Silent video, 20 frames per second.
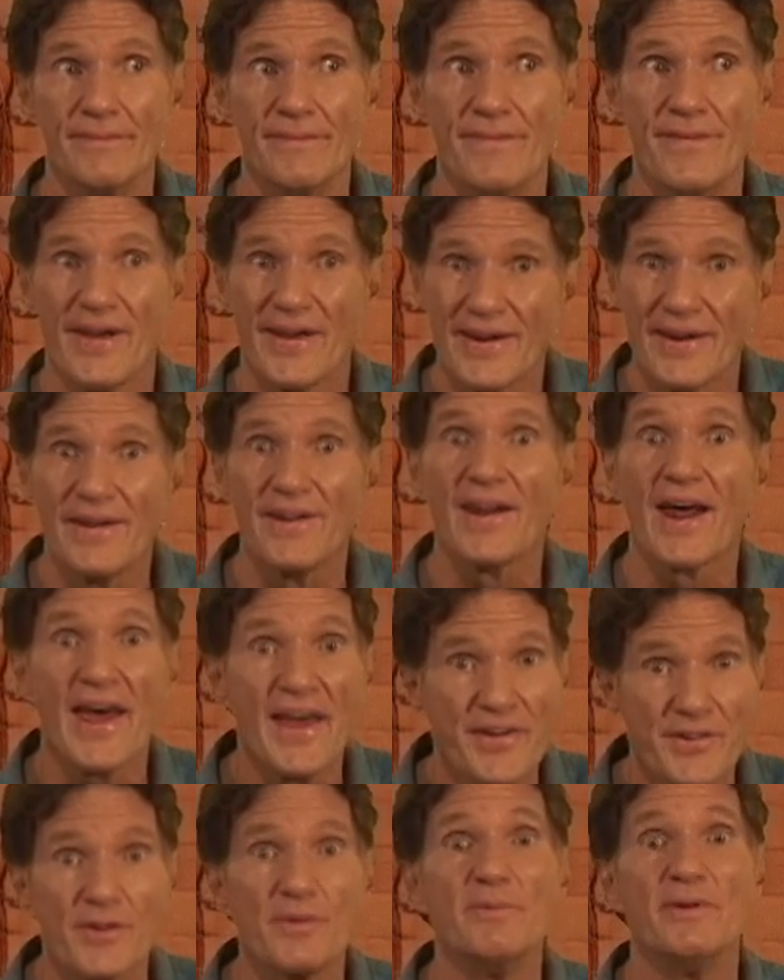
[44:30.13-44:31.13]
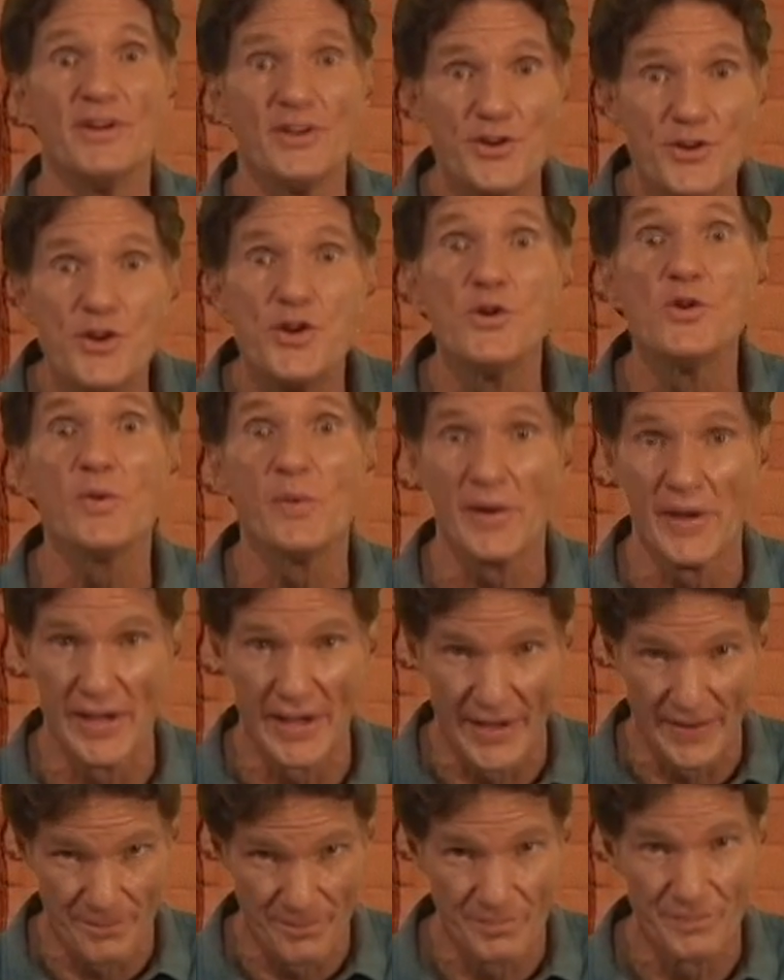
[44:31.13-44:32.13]
they'd like to be doing
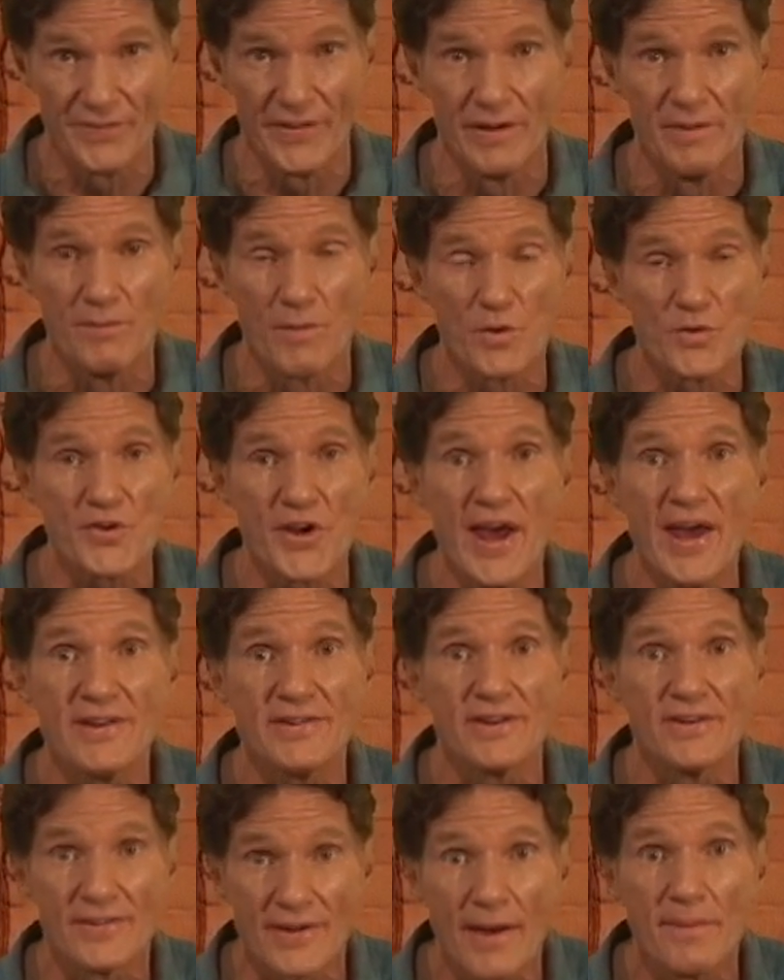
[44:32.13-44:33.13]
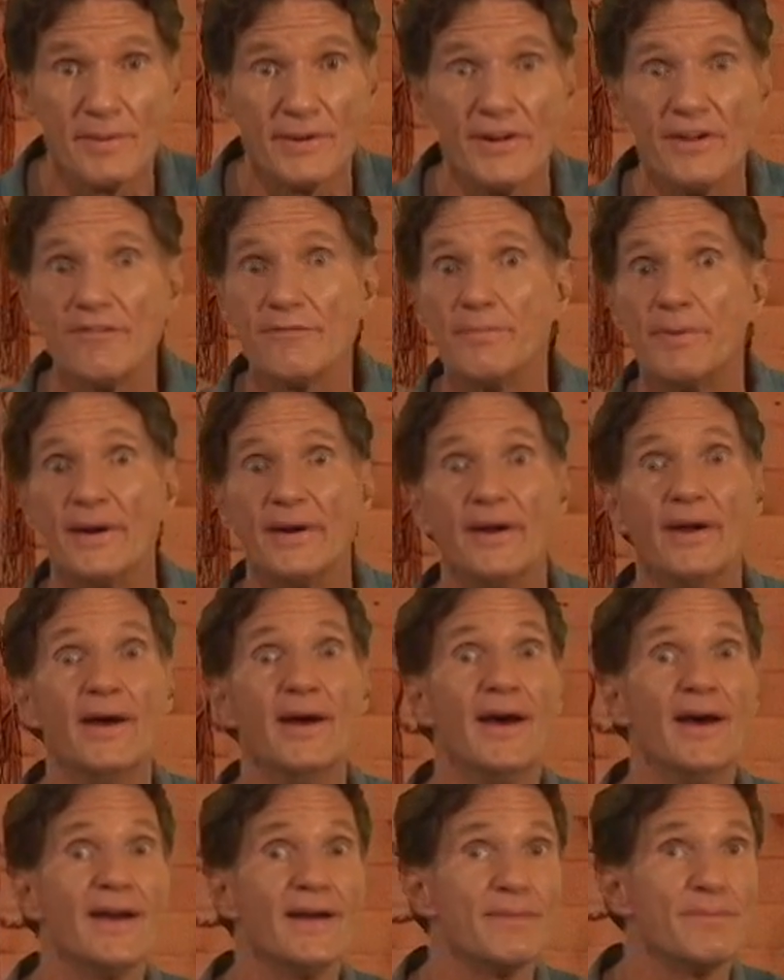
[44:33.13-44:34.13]
it in most cases, I believe,
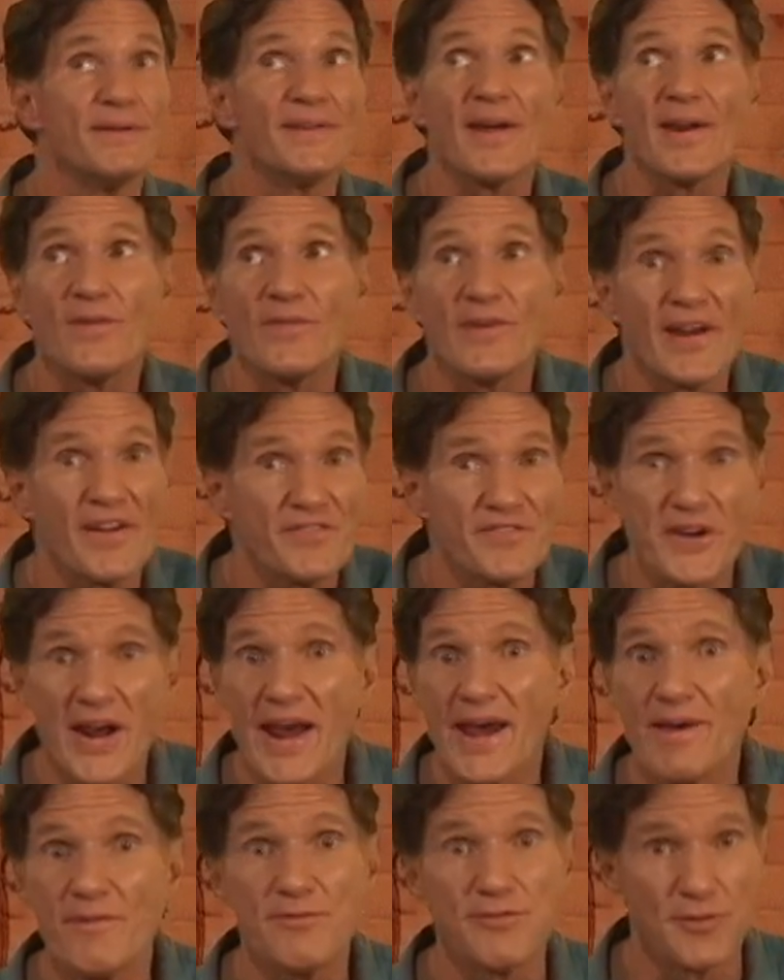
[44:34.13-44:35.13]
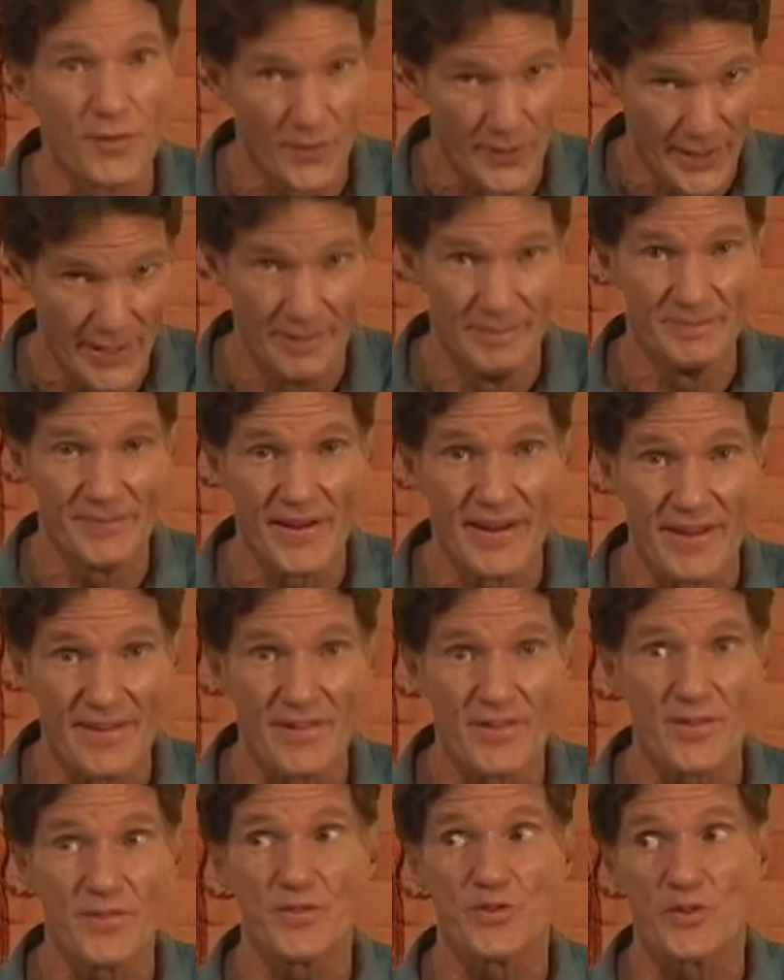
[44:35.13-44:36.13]
but they don't have time for it. Yeah,
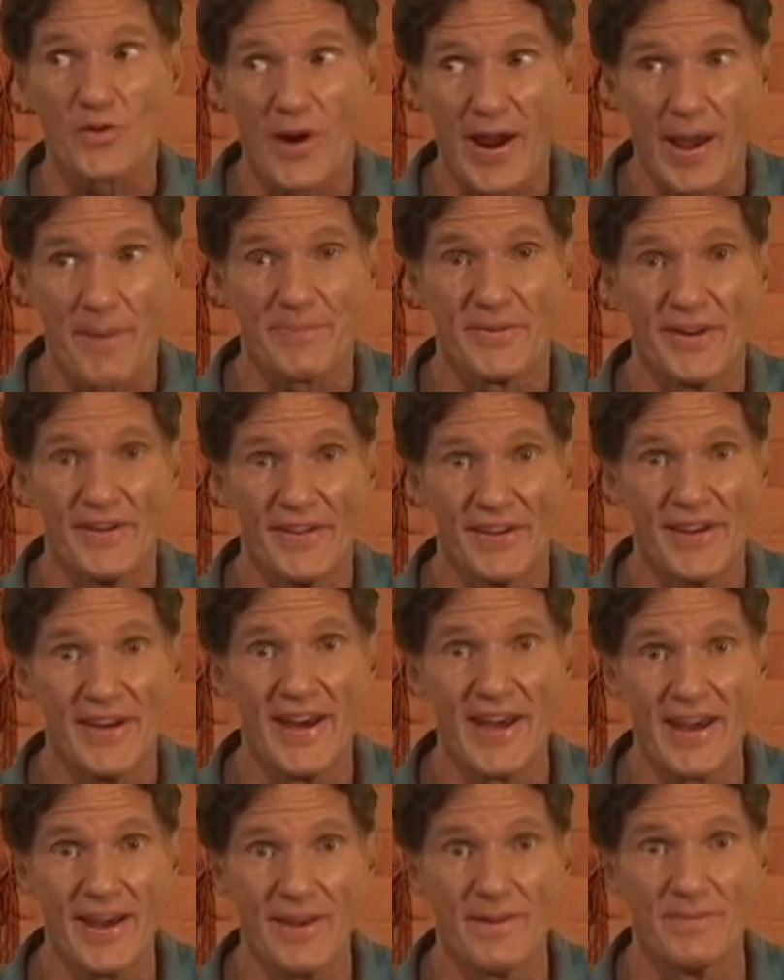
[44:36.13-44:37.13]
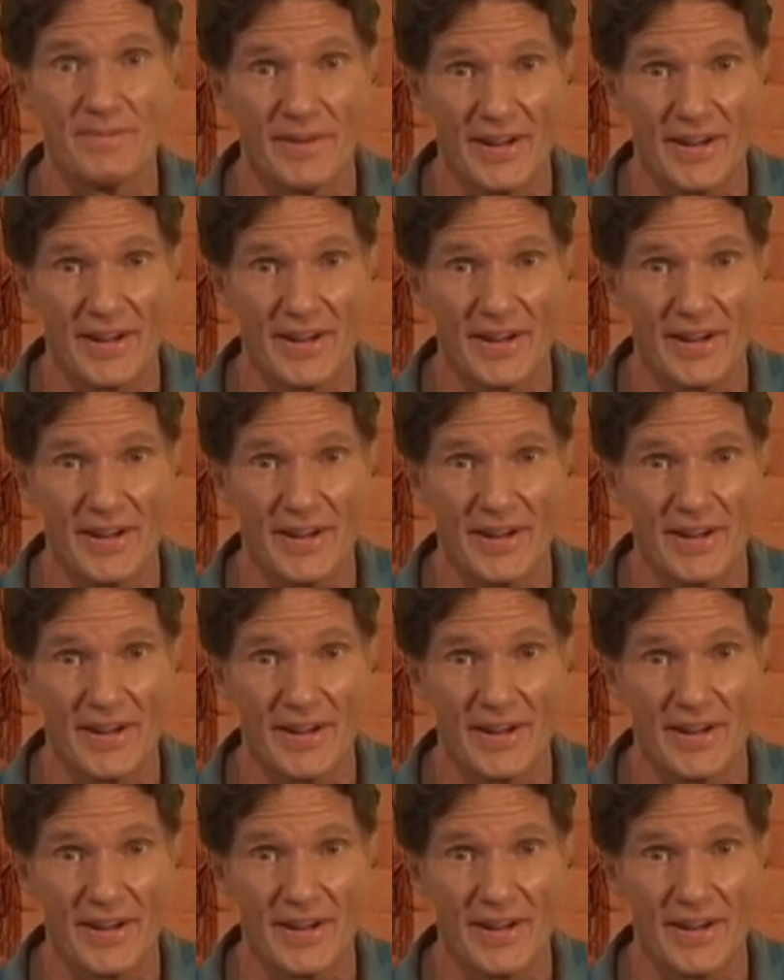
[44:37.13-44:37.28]
they're trapped in the game